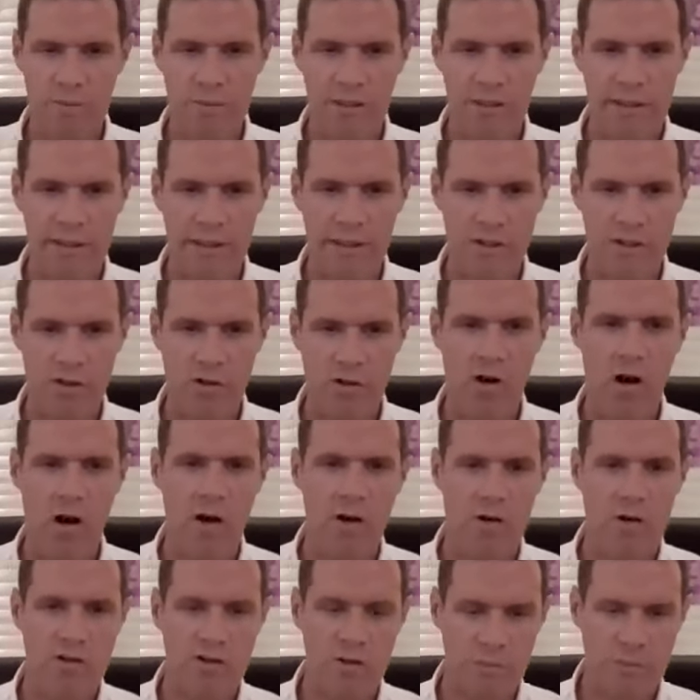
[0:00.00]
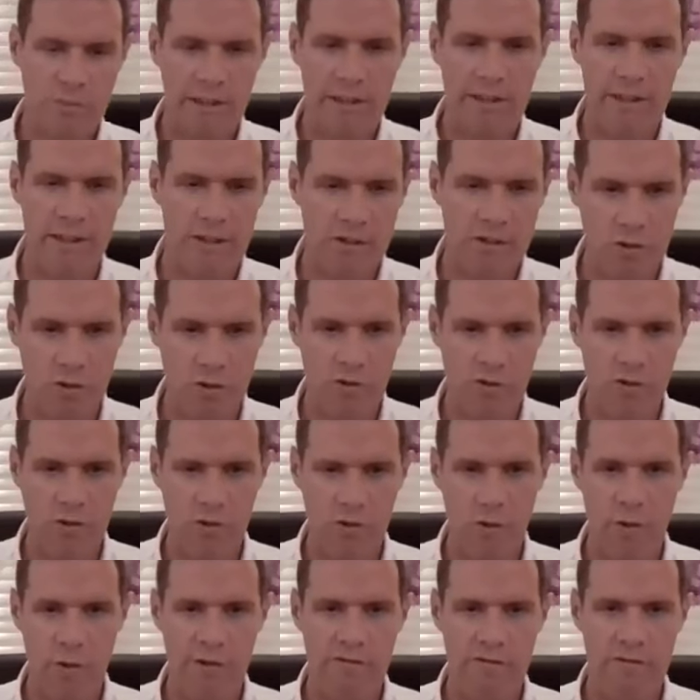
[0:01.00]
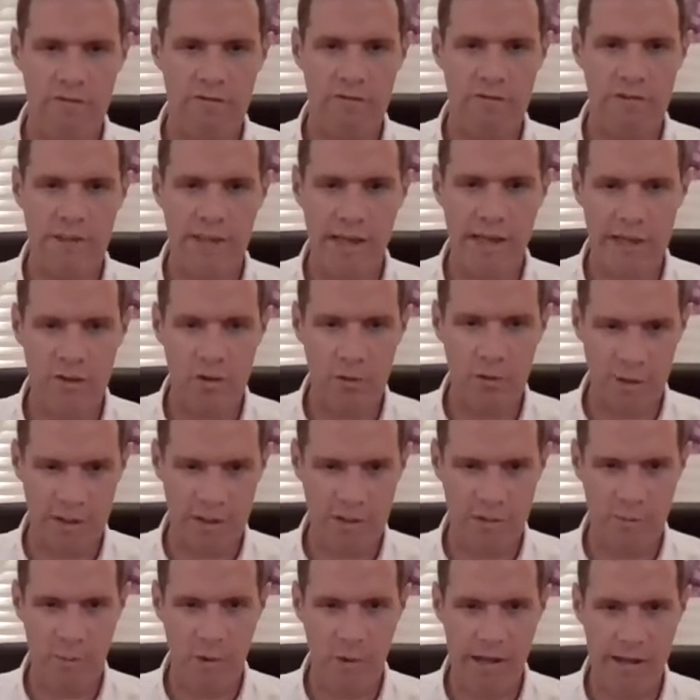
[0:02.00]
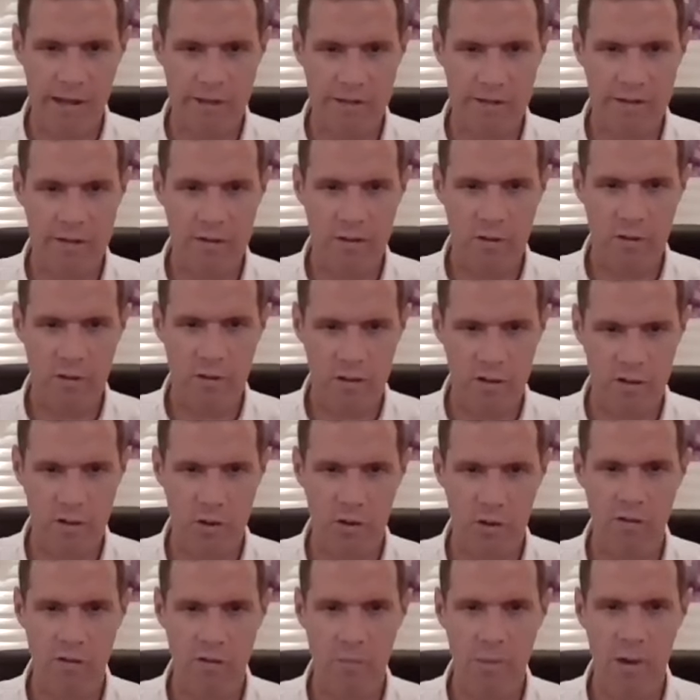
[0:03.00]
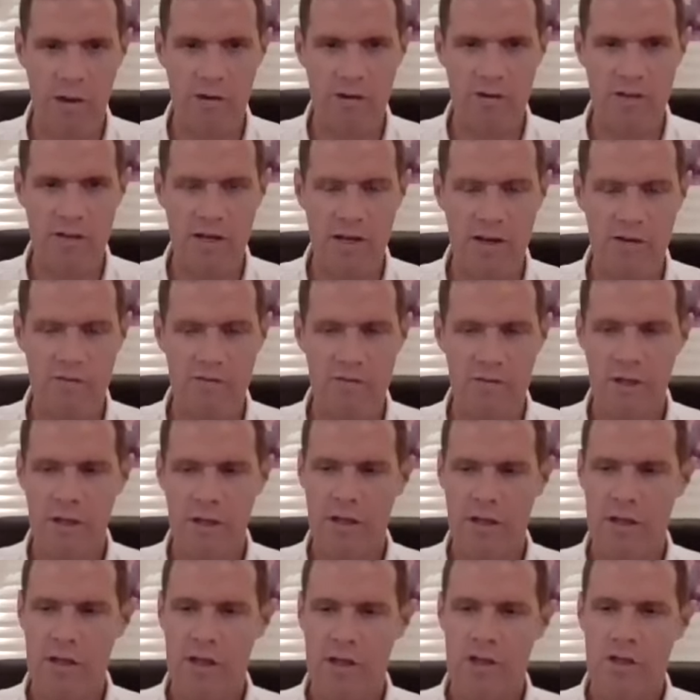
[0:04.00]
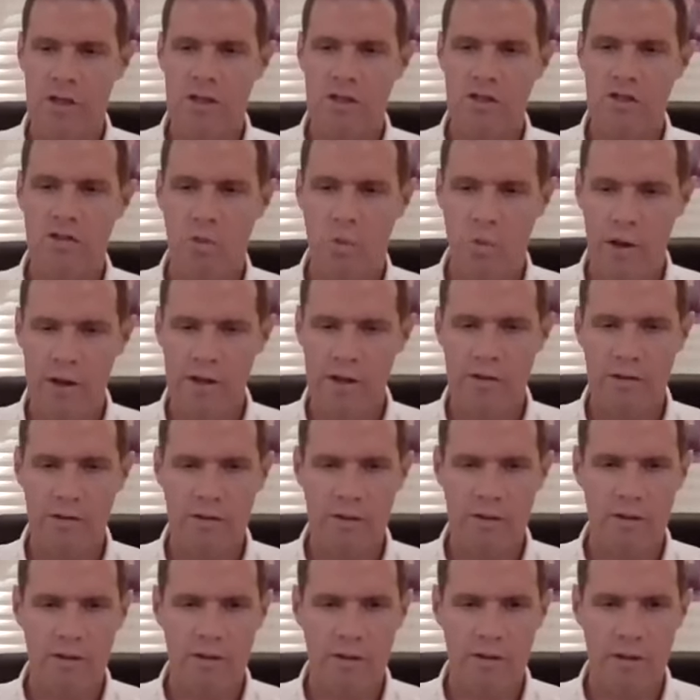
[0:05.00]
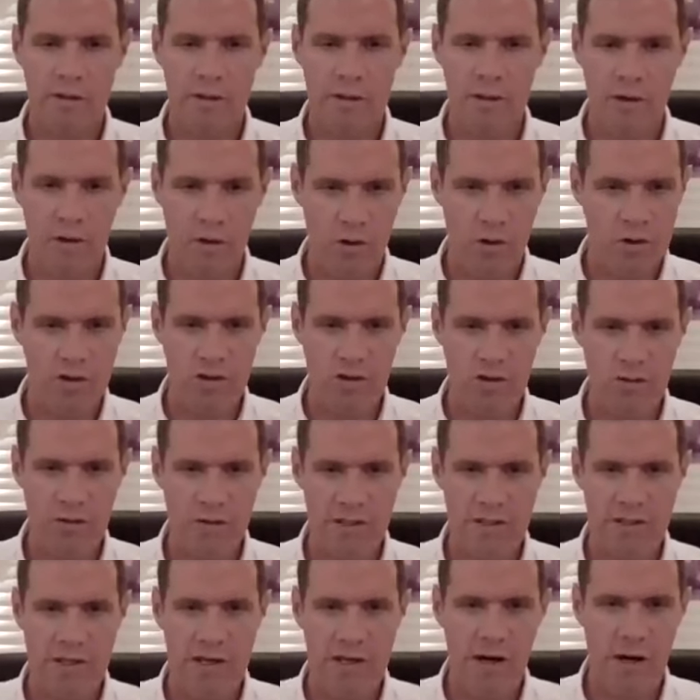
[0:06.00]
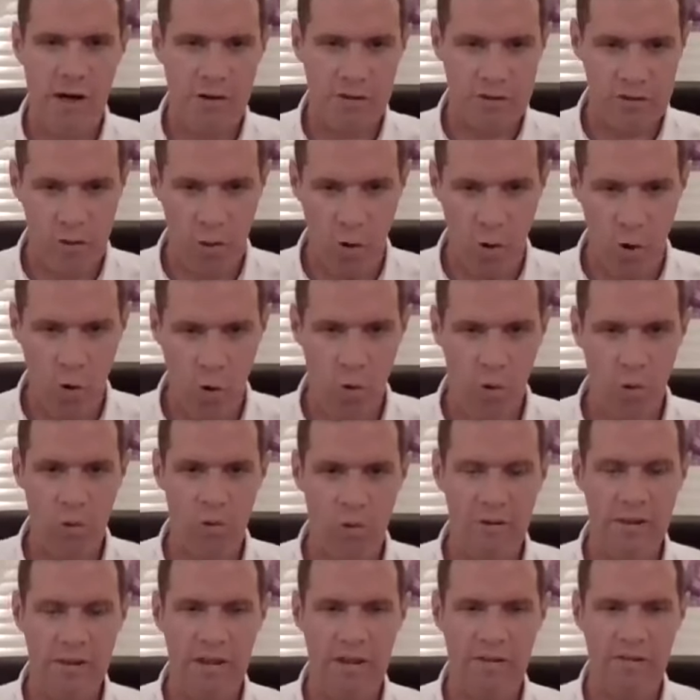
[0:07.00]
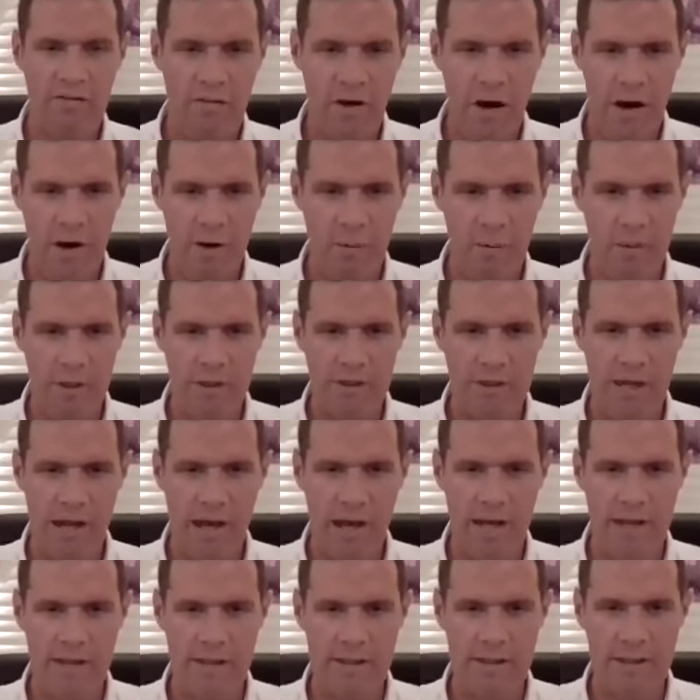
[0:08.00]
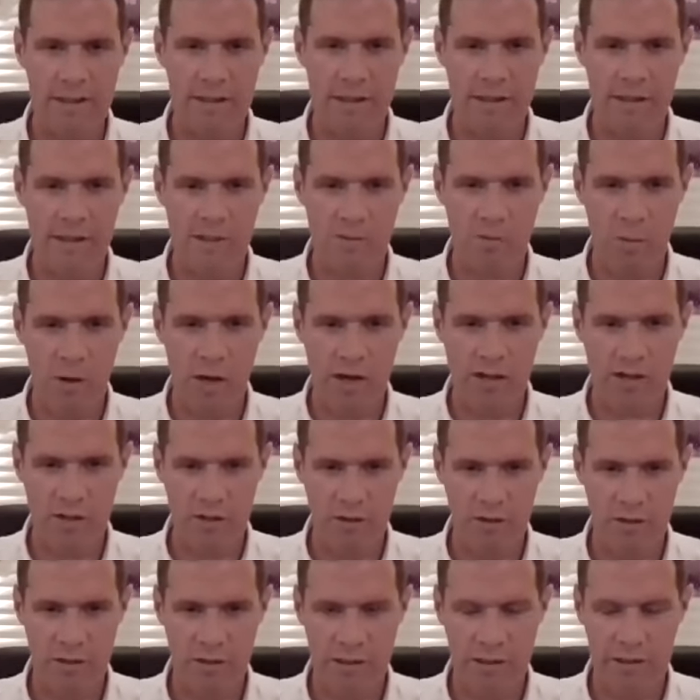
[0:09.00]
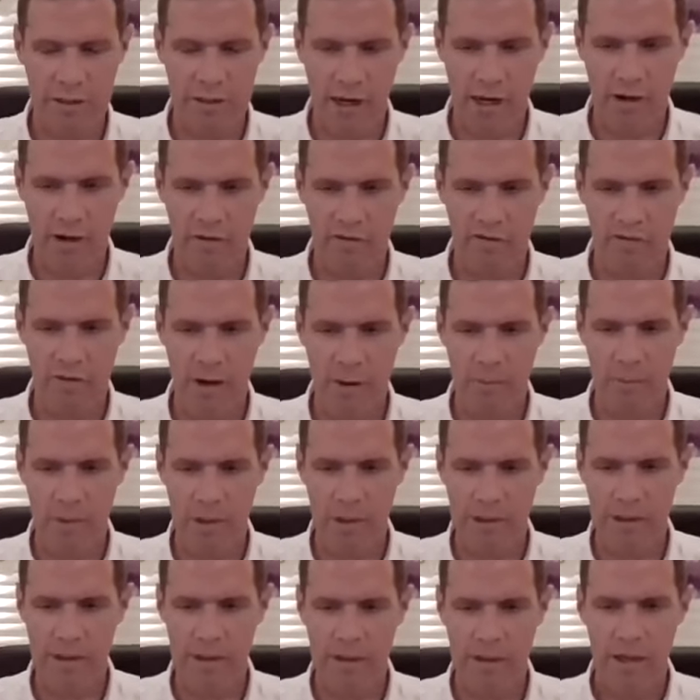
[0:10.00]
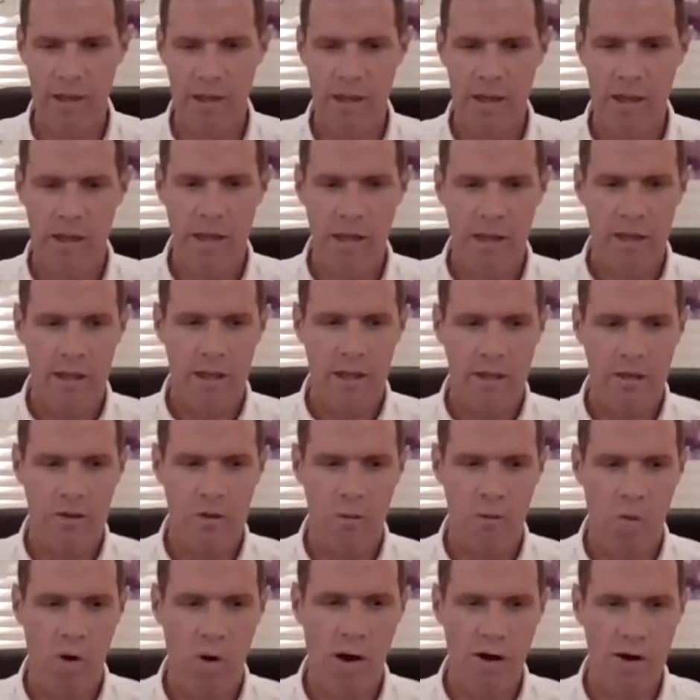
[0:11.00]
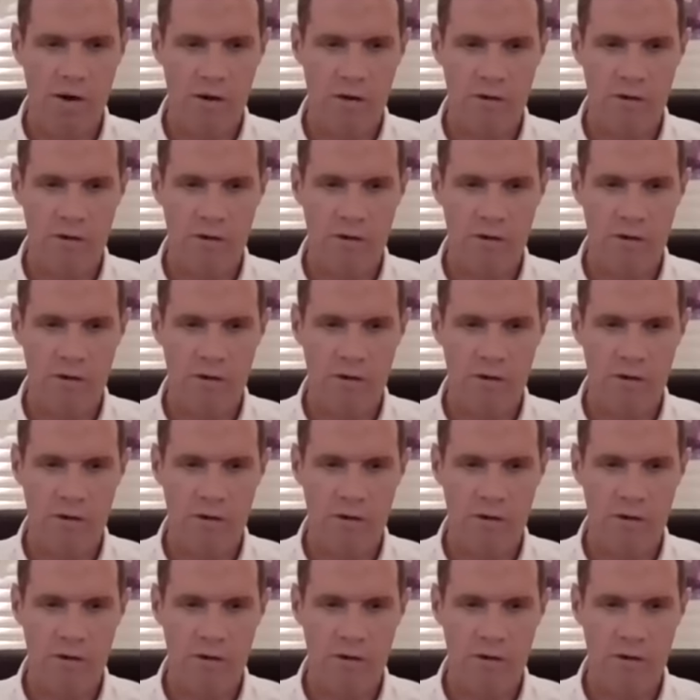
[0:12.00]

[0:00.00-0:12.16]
is showing you something that you're not, or something that you have yet to express or discover about yourself. So when the nurturer isn't there to hold the environment as an expression of the entire family,